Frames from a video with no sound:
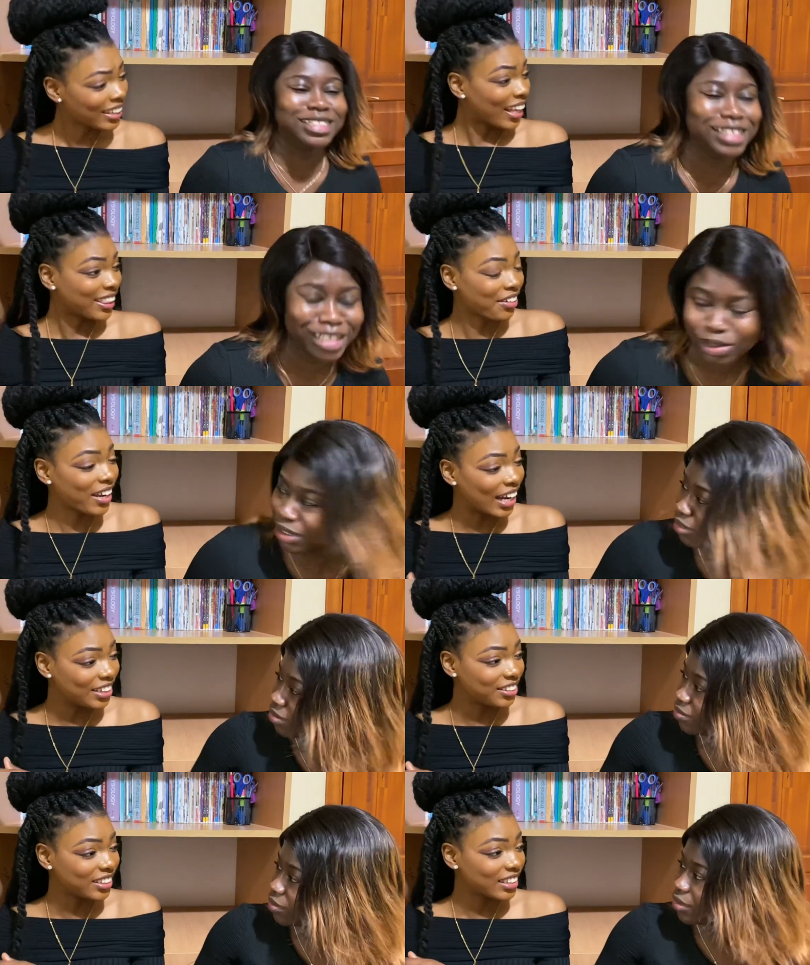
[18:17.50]
Speaker 1: the three
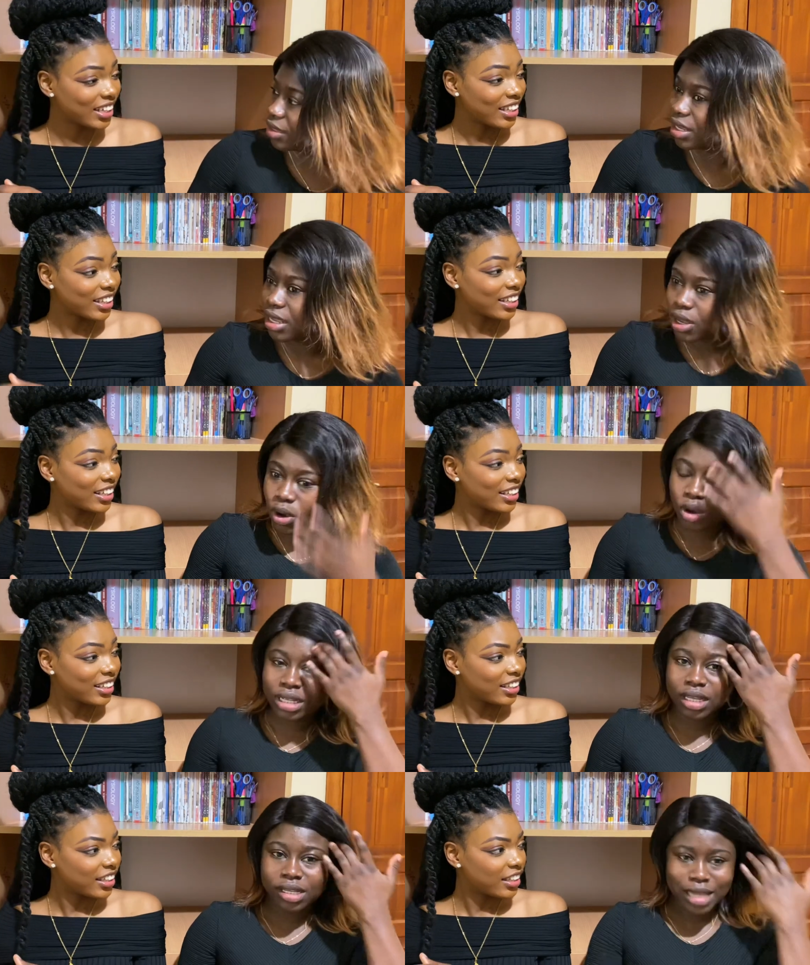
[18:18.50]
countries
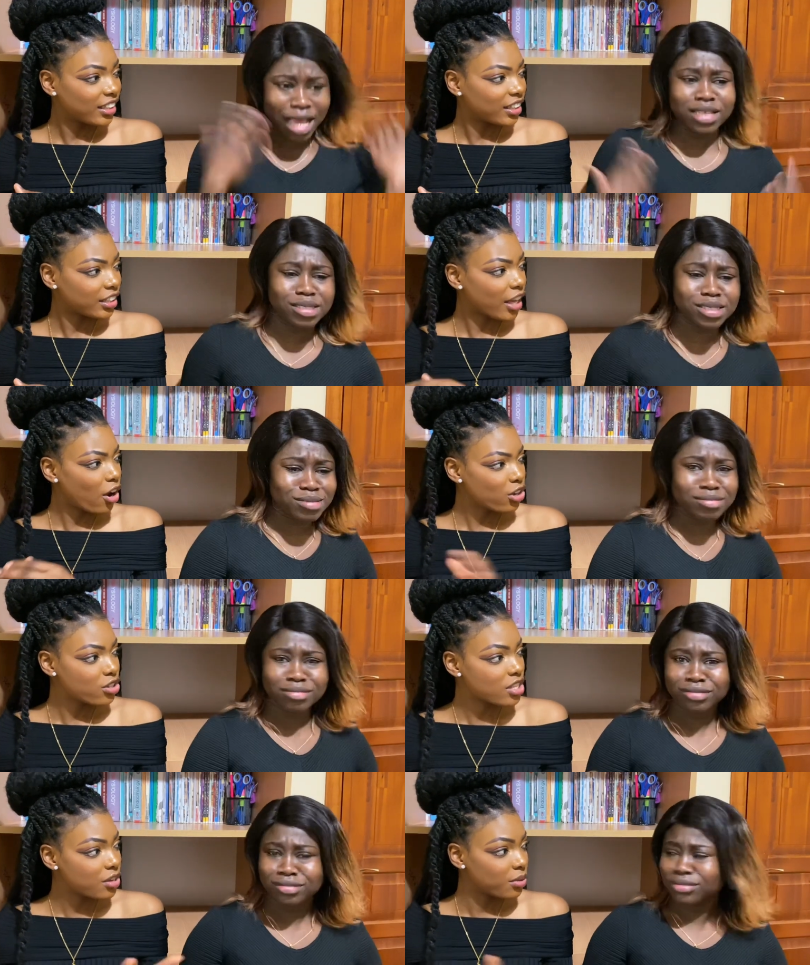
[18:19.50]
okay yes they all
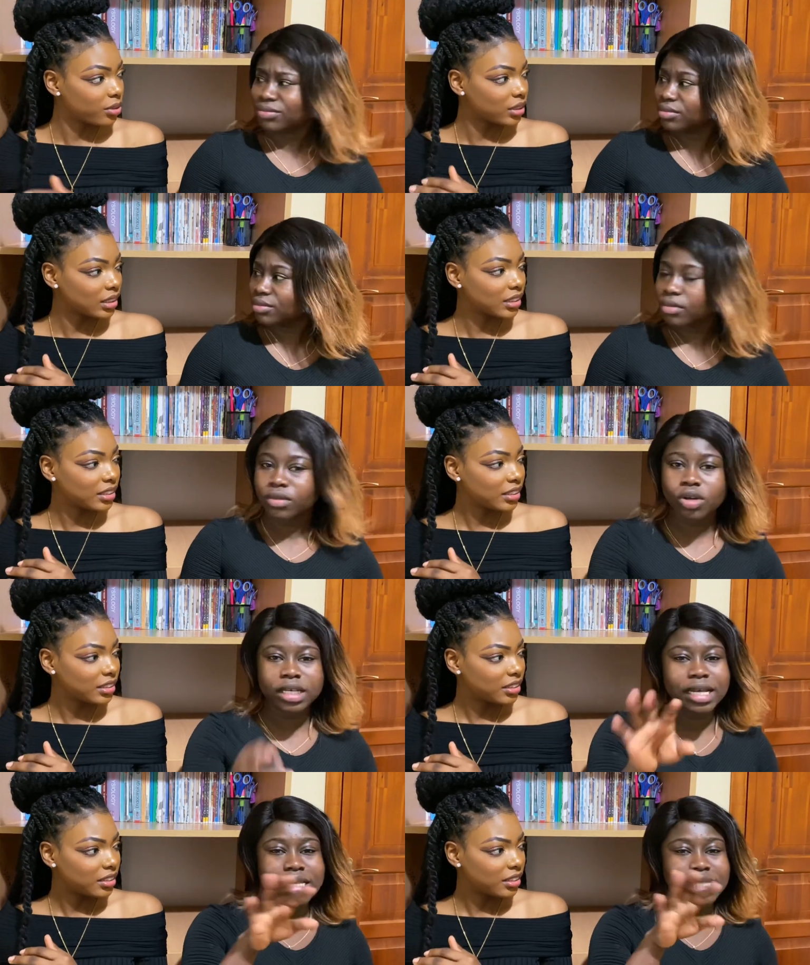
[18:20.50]
use euros
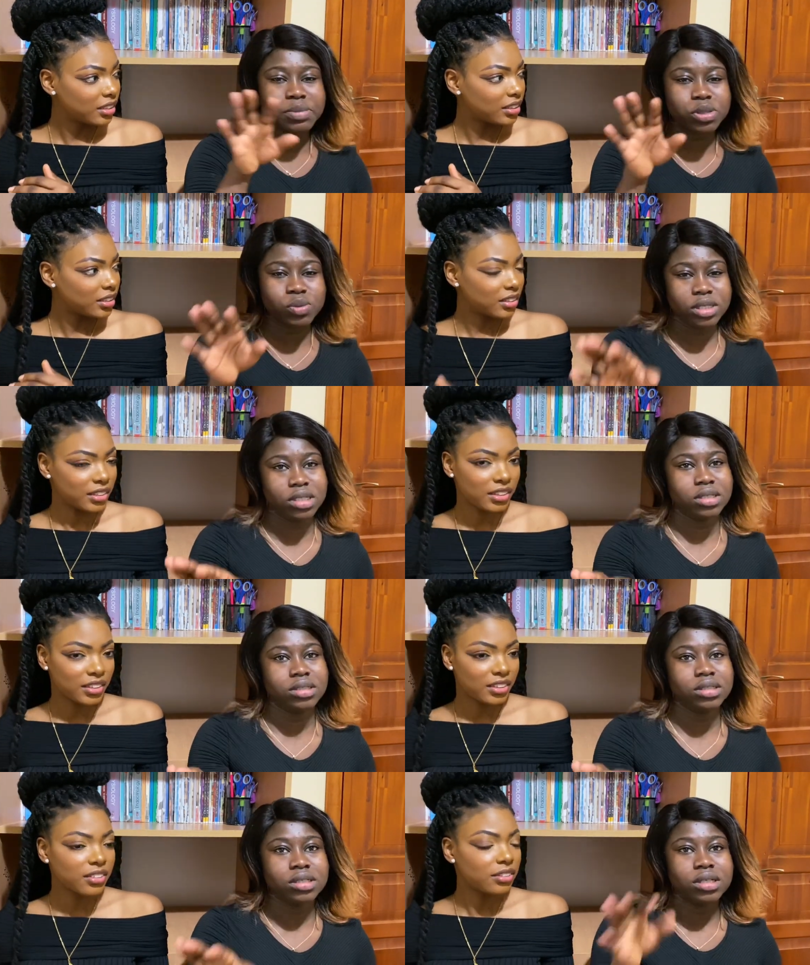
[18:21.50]
okay except sweden
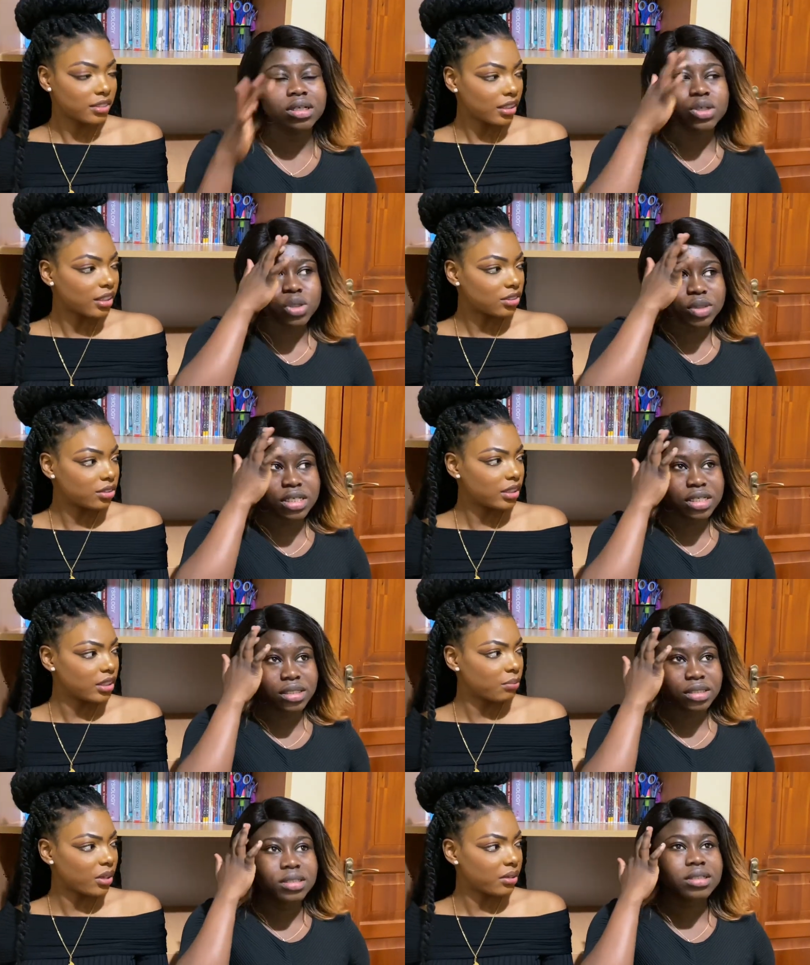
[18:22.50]
Speaker 2: okay sweden
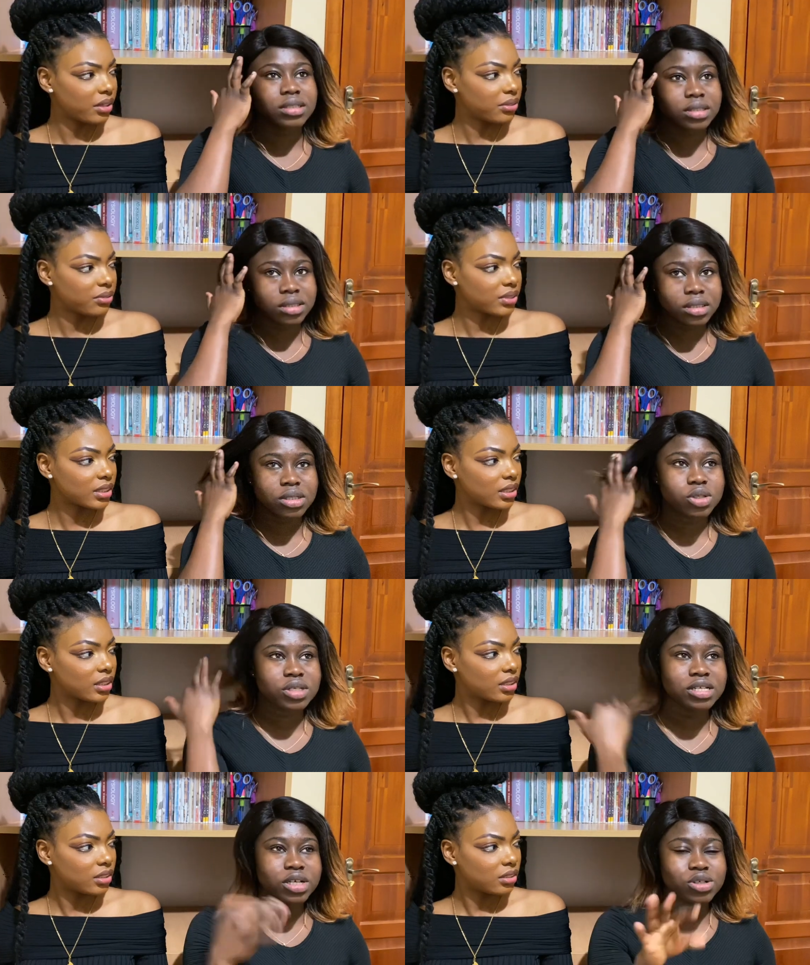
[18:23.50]
so what they use
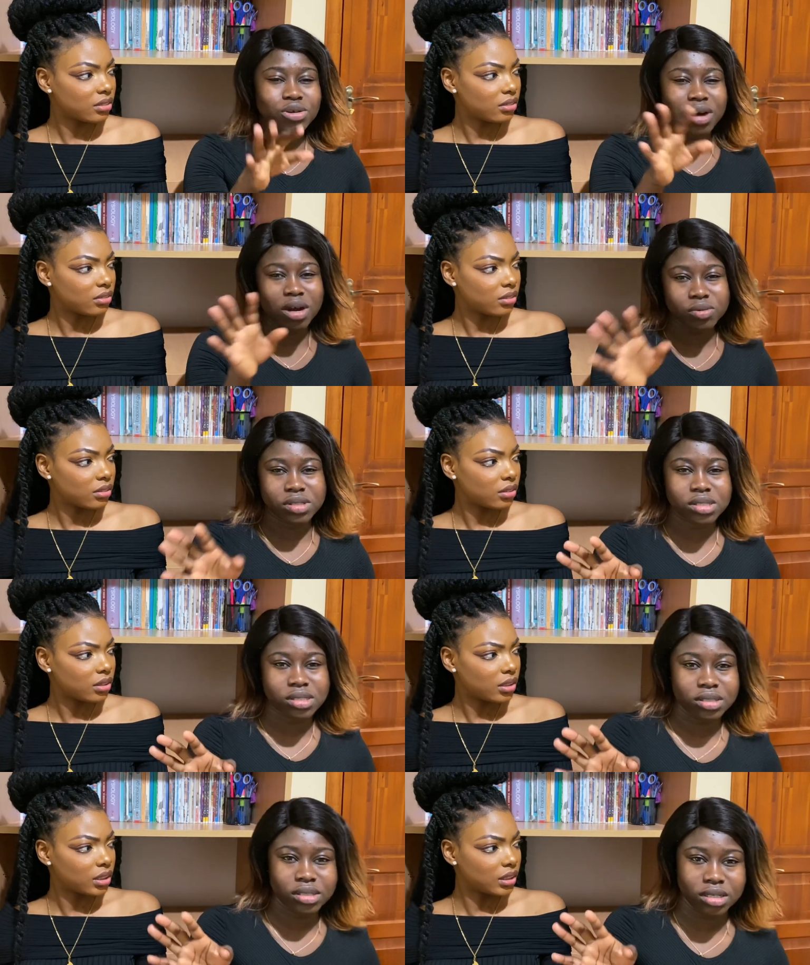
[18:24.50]
Speaker 1: sweden they use crowns
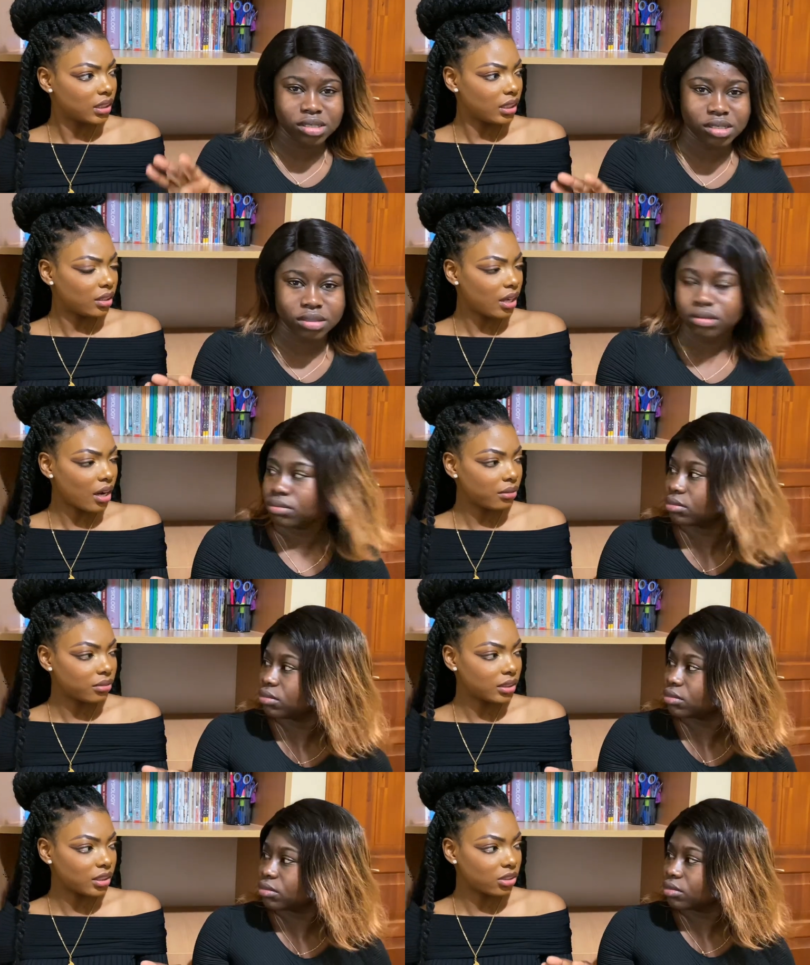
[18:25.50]
is yes.
Speaker 2: he how
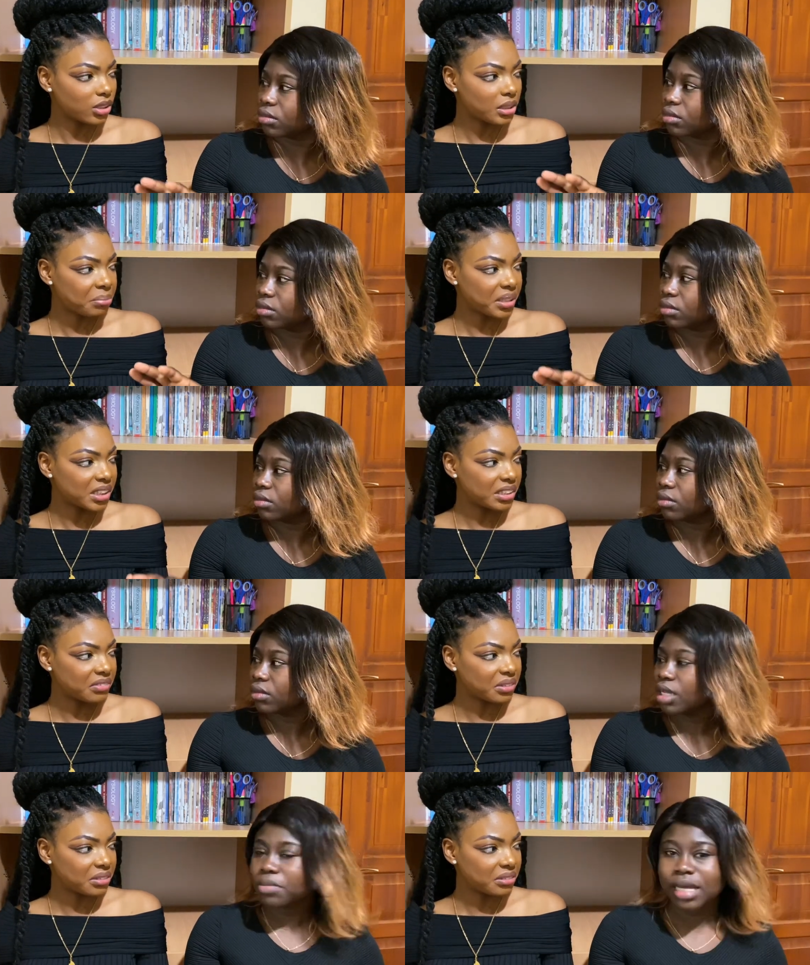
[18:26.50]
is he also expensive
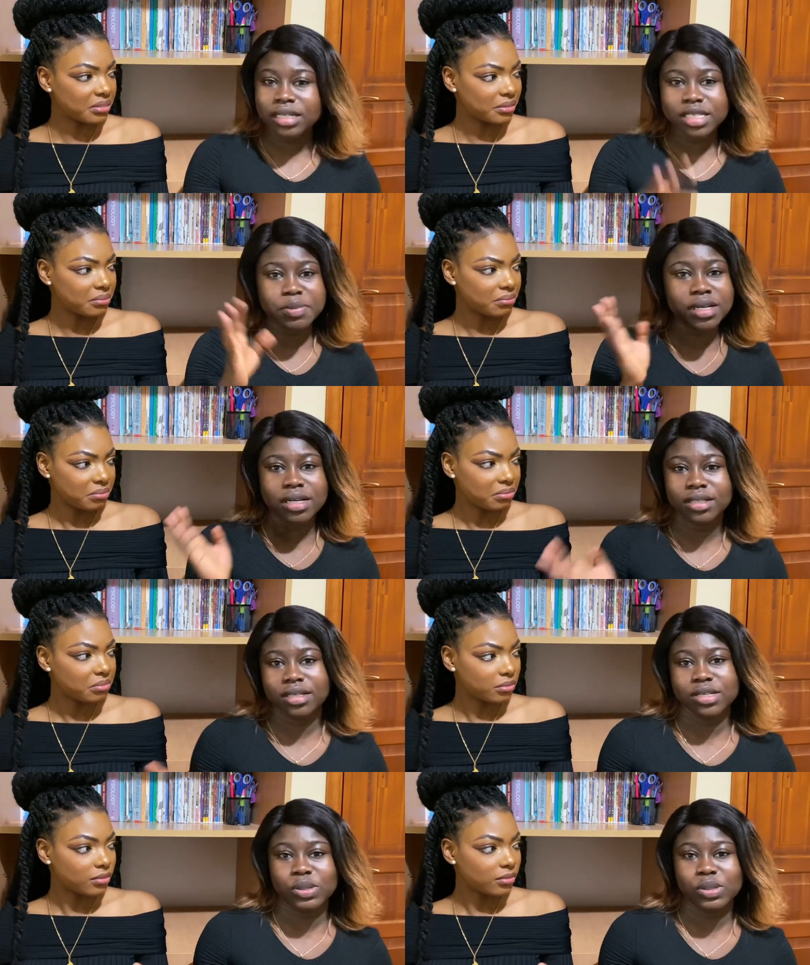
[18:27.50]
or? yeah i
Speaker 1: didn't spend anything in